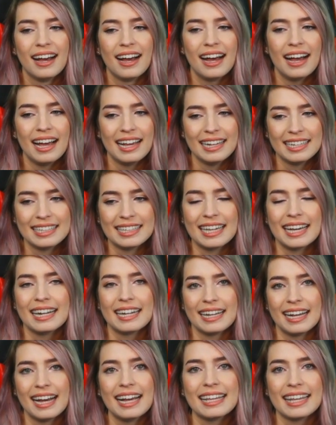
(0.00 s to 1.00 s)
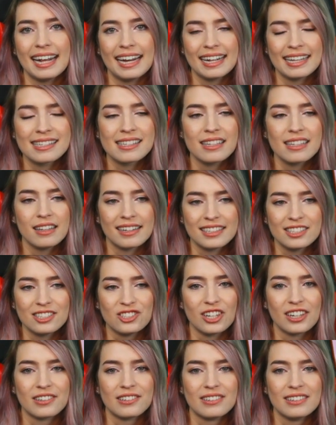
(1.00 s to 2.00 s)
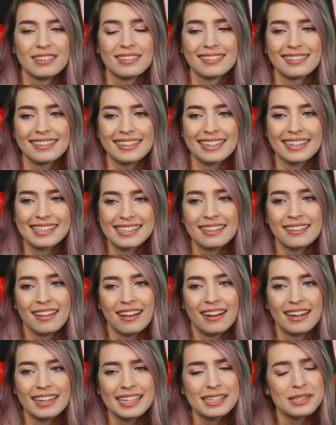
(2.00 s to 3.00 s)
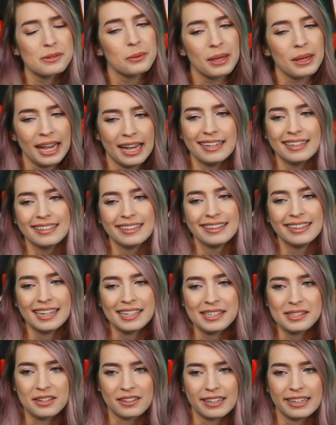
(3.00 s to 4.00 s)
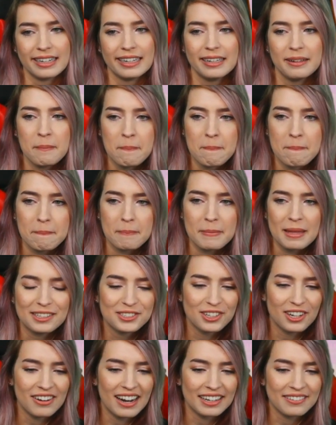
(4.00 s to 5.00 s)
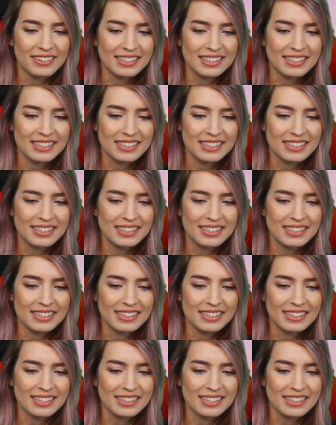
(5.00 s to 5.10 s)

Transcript: I get it. It's a lot to juggle. It's a lot. It's okay. That's alright. Jurek, what's